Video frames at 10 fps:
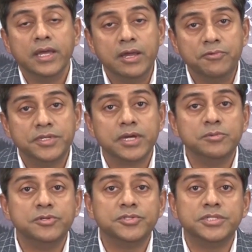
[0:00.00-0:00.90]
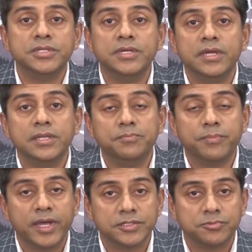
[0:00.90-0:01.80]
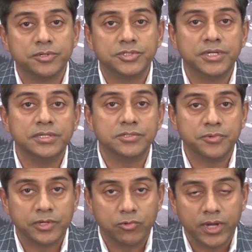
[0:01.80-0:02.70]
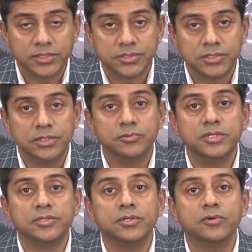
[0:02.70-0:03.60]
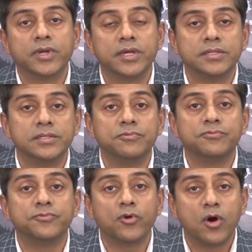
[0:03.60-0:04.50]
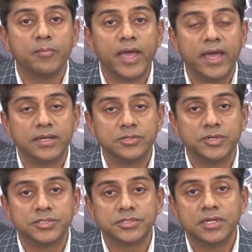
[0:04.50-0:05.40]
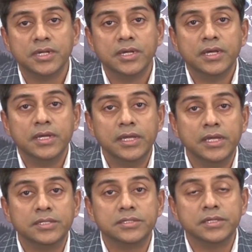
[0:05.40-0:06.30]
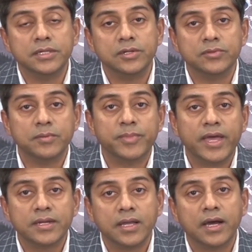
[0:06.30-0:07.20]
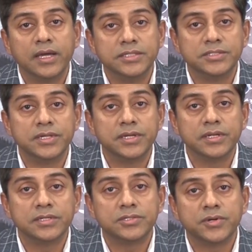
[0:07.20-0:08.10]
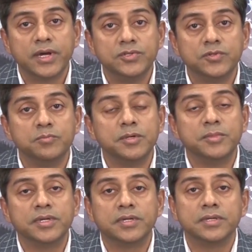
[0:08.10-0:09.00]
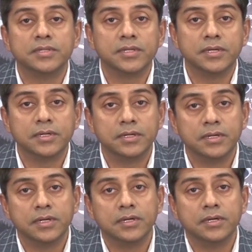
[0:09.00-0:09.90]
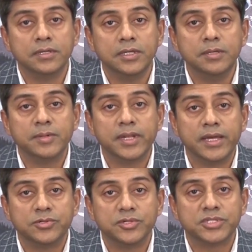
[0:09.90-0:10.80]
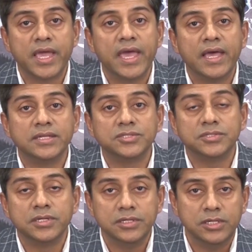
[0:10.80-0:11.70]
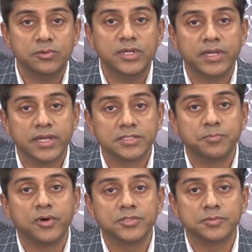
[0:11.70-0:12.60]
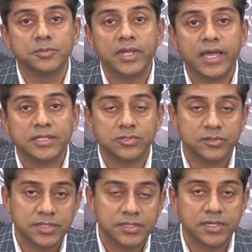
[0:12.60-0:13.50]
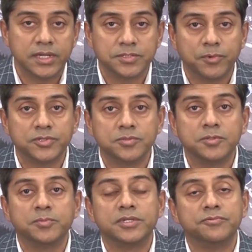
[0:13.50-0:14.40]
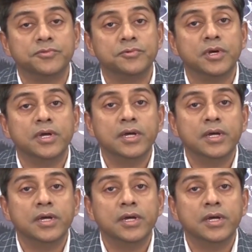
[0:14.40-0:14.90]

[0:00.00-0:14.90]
Every time you see any password change request, you need to look at the from address. The bad guys, they're going to try to mimic the email address as unique as possible, as authentic as possible. But if you